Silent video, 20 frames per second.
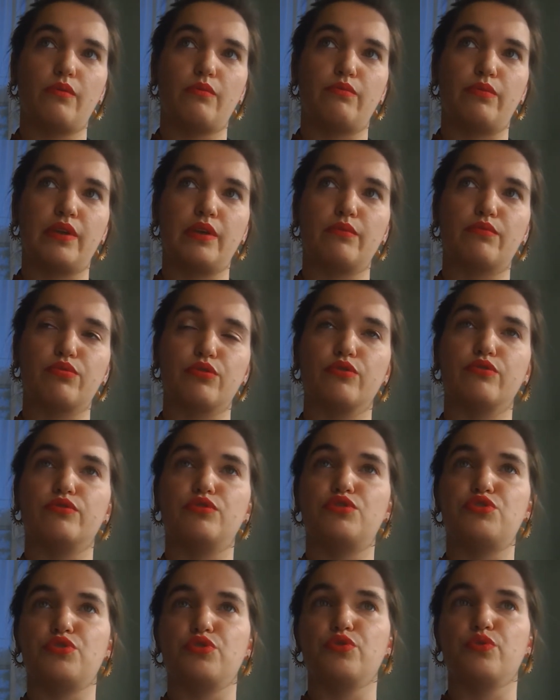being
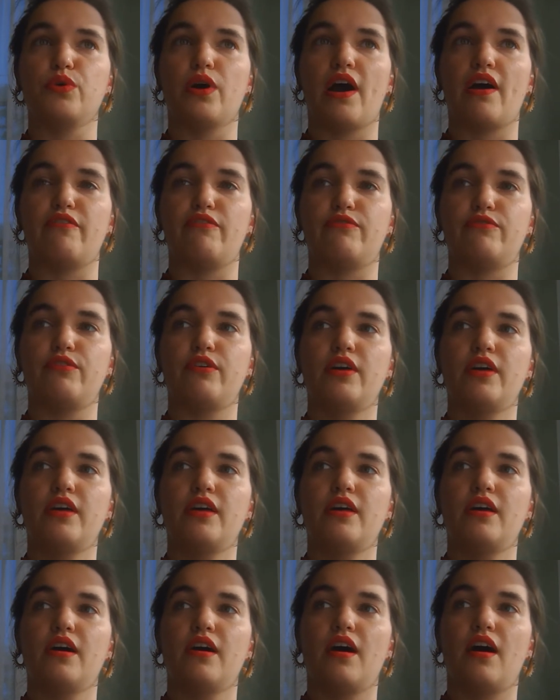proven to have
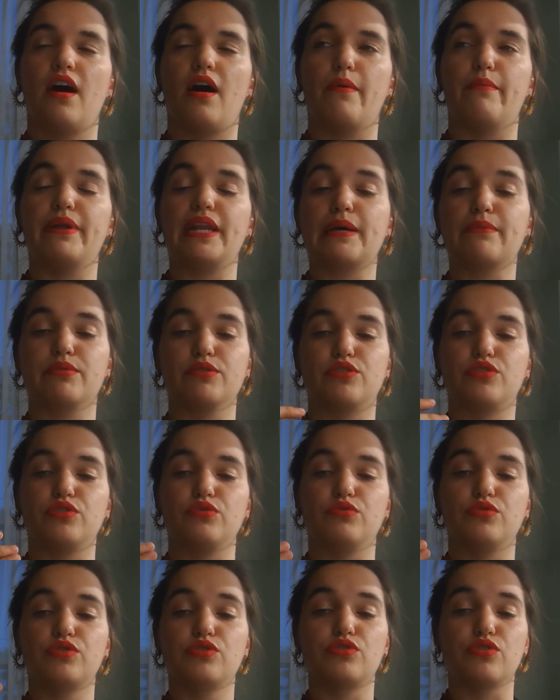been able
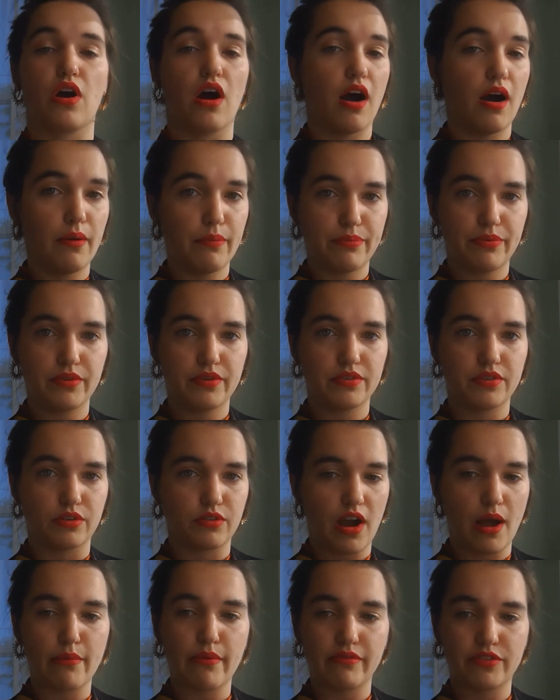to stop the
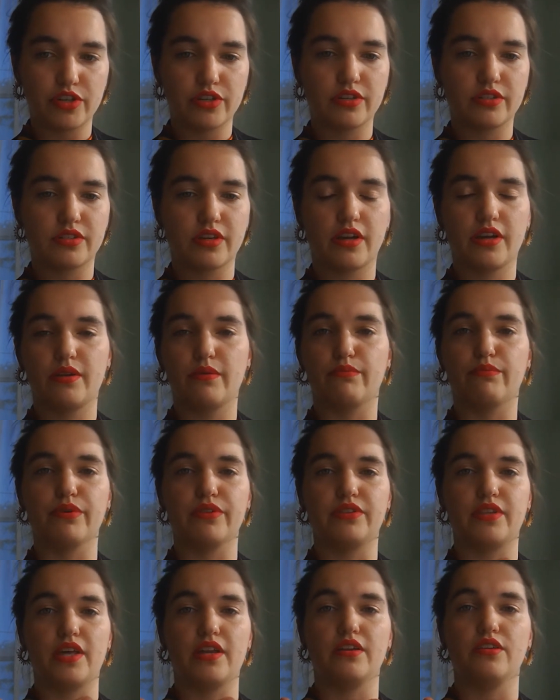crime of genocide,
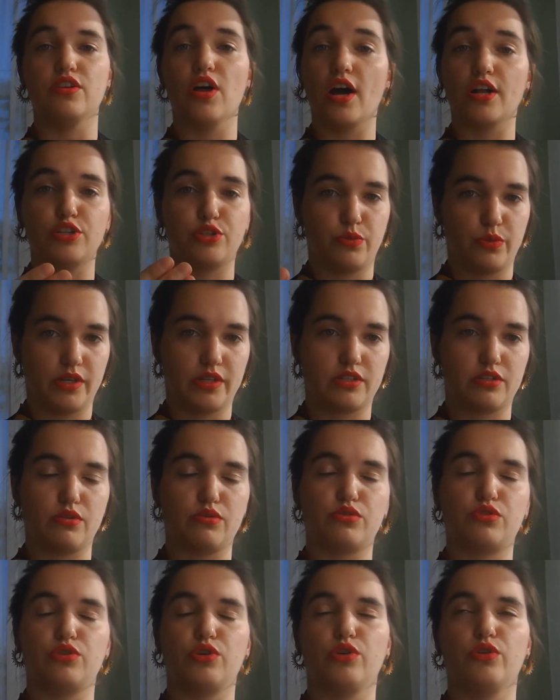but then not doing so,
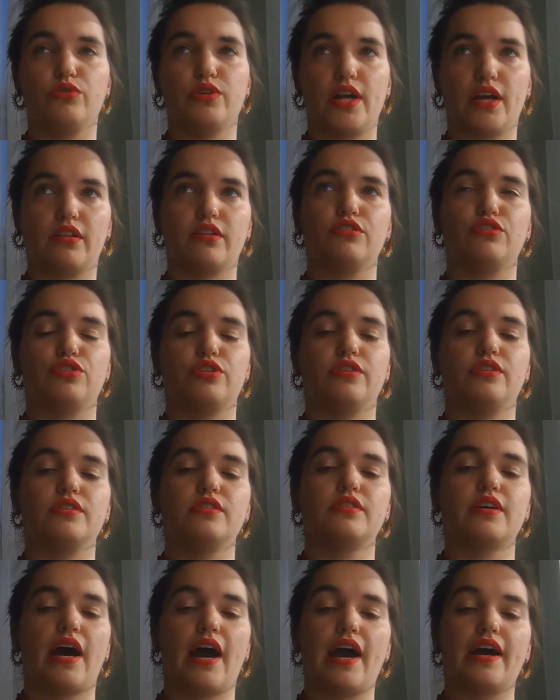so your
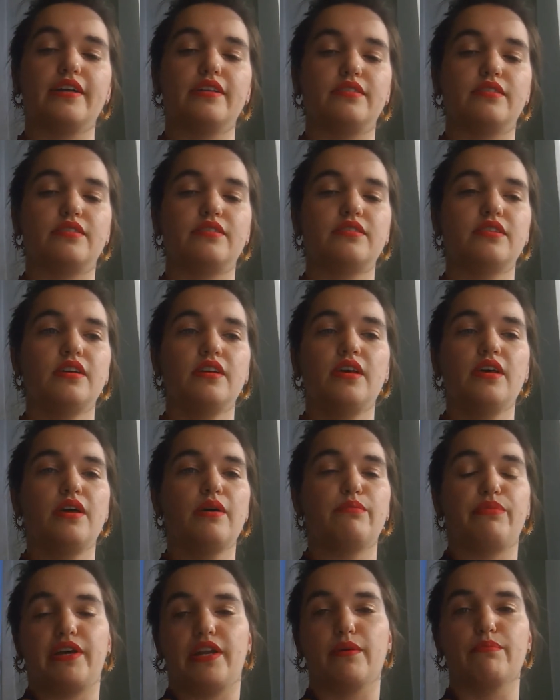negligence has
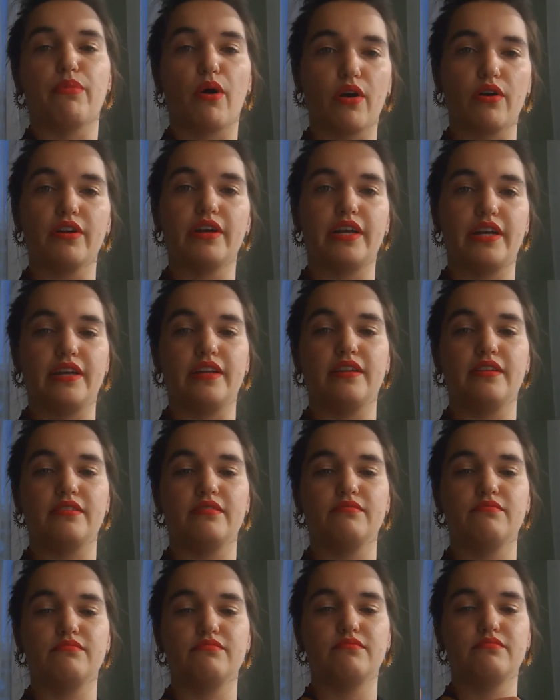played a part
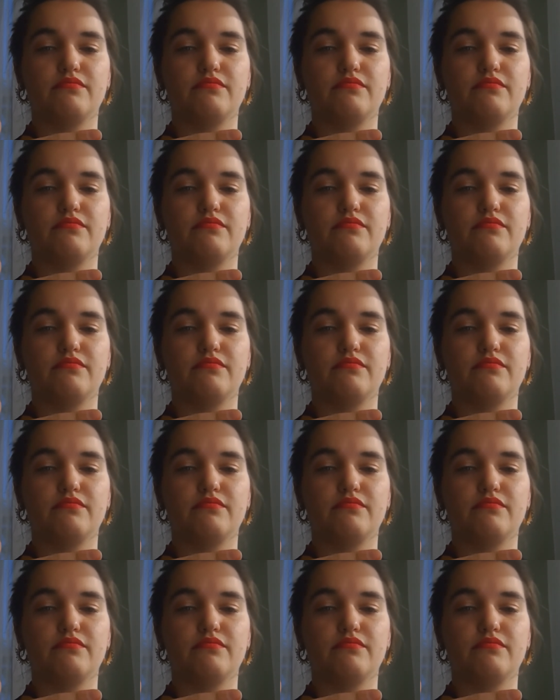in